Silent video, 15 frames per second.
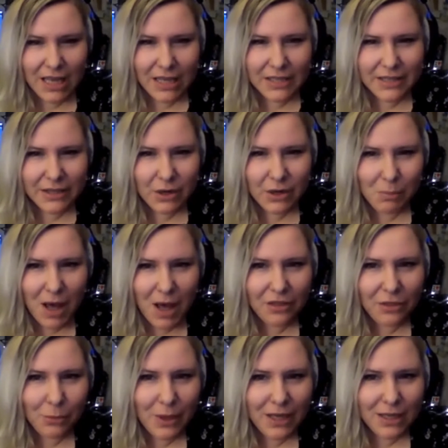Is there a
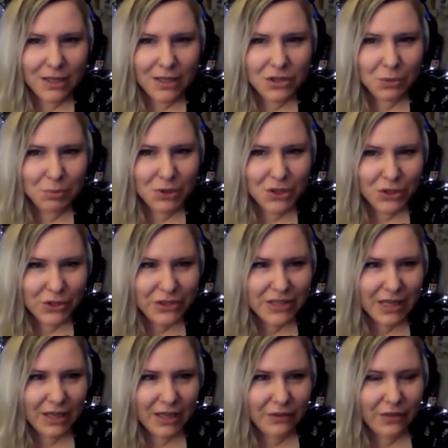pathway to
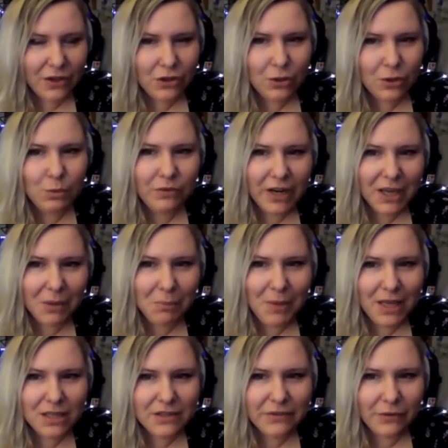producing that you would
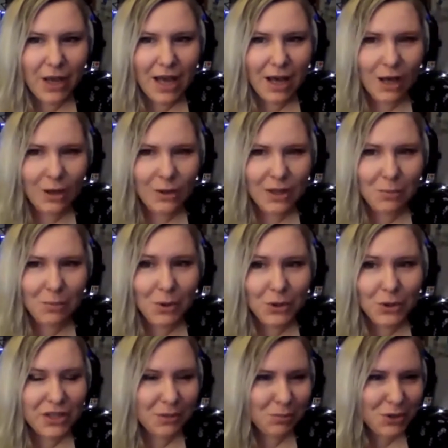recommend for our
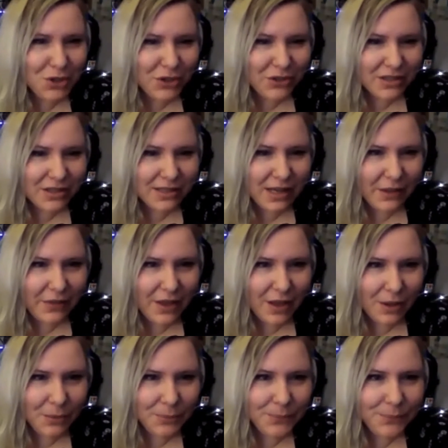emerging producers out
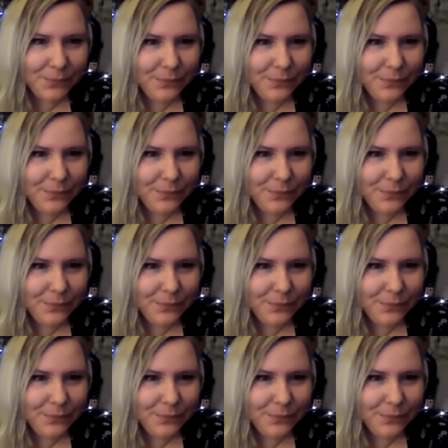there?